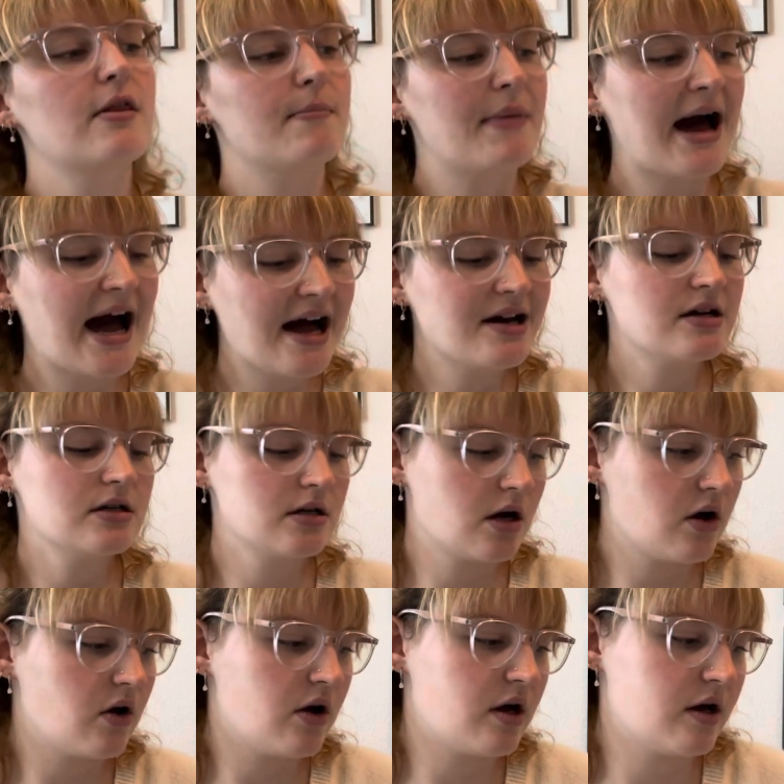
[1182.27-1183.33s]
The pattern
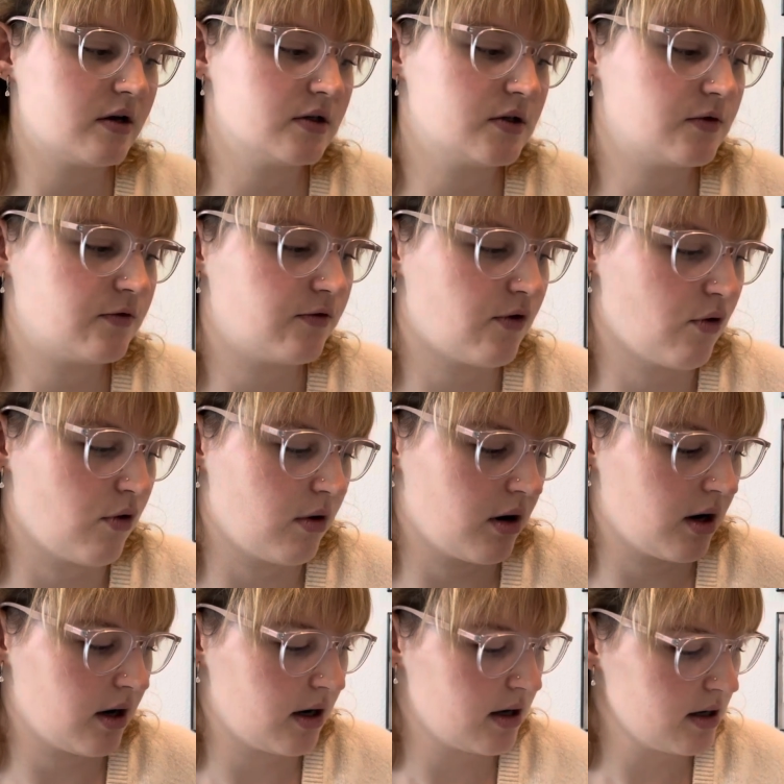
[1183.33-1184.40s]
calls
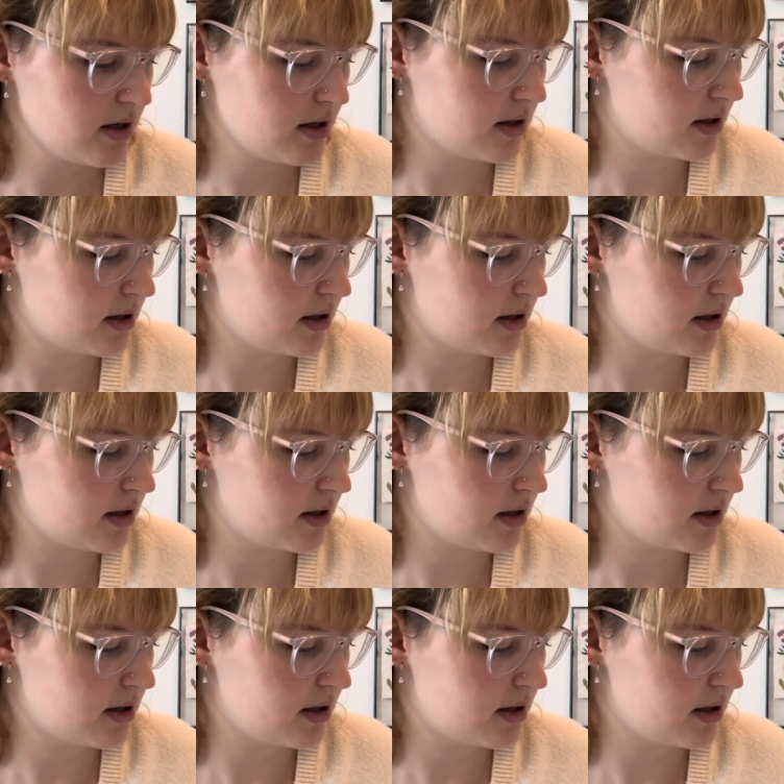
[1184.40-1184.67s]
for